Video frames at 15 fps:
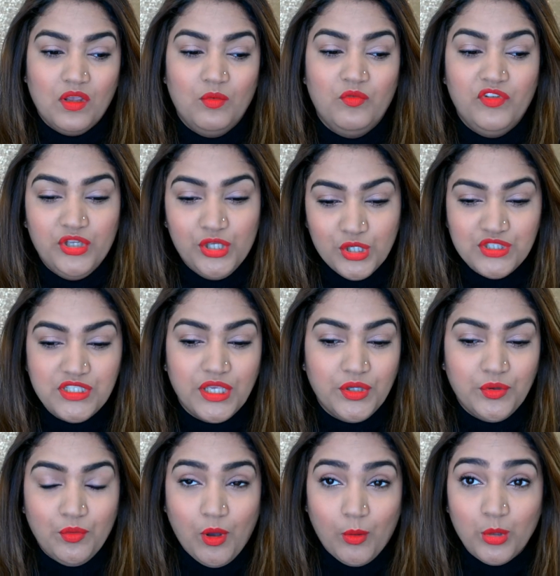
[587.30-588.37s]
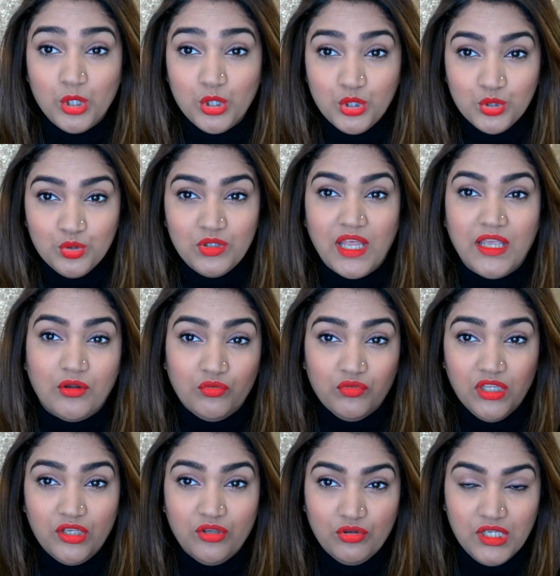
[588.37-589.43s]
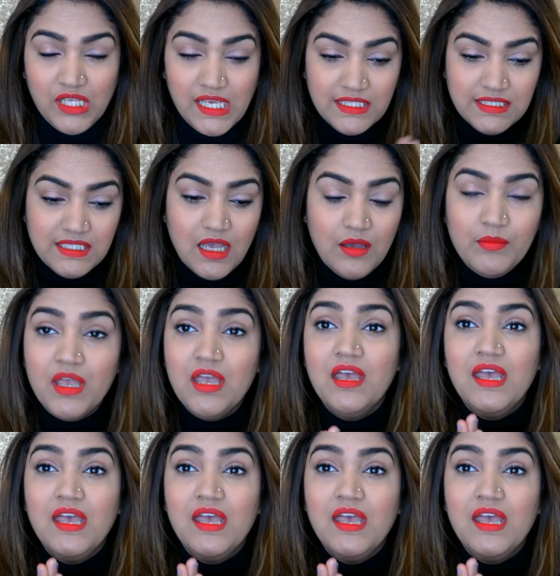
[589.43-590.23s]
videos that you want me to do, like recreate some.